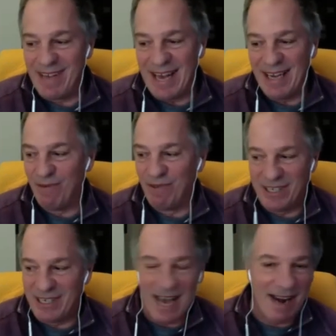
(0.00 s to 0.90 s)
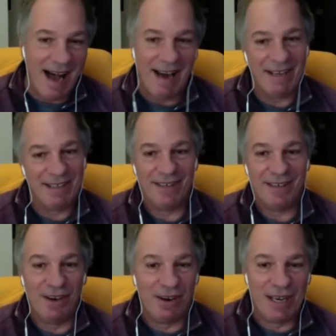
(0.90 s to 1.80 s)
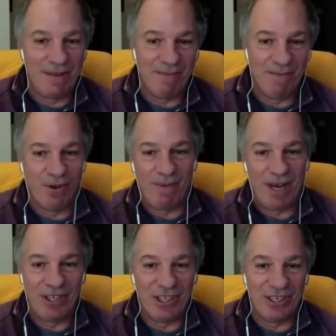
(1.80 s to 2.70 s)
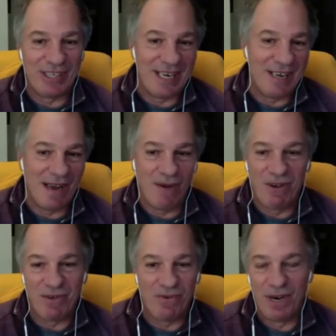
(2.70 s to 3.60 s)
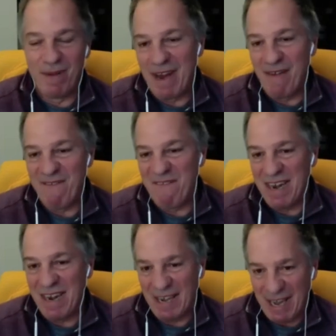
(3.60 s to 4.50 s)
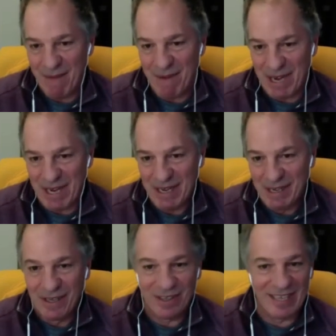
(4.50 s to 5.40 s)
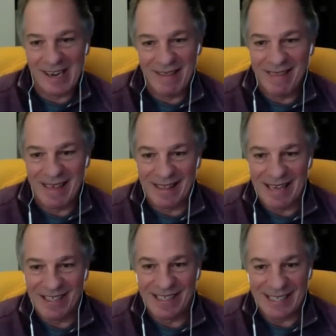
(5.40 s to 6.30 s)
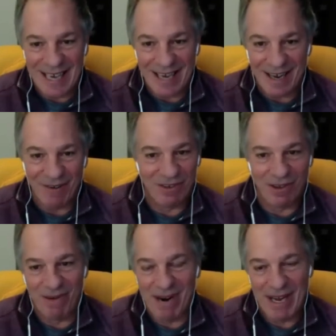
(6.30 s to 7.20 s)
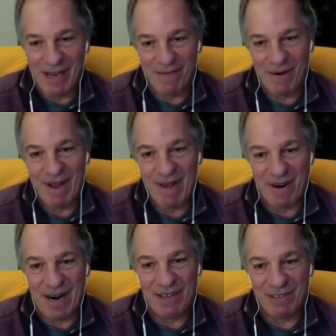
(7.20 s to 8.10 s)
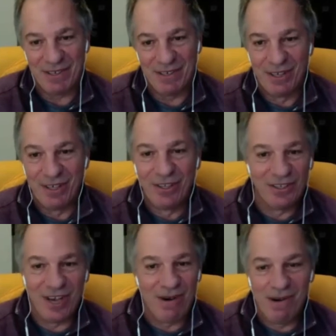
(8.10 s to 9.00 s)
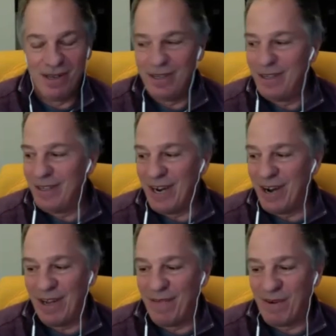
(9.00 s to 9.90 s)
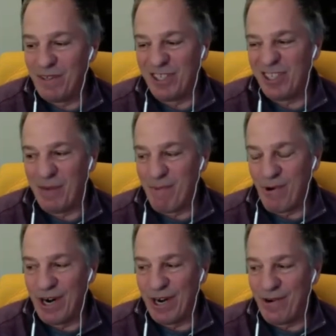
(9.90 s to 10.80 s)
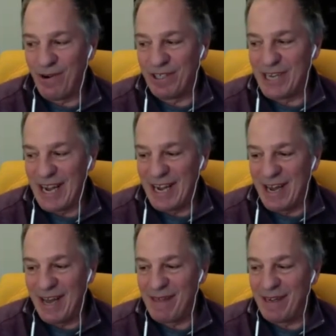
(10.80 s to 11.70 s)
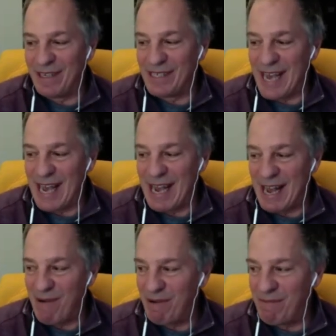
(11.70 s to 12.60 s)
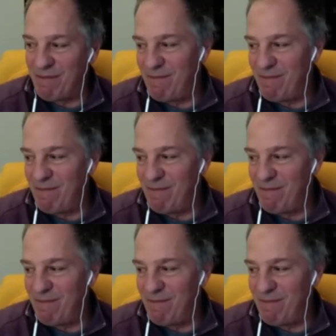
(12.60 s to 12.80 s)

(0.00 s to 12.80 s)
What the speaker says: It was dead honest. I didn't pull punches. I wasn't worried about offending anybody, because I didn't think they'd see it. I was only writing it for my friends. So, if it was just a boring course and I had nothing to say, I would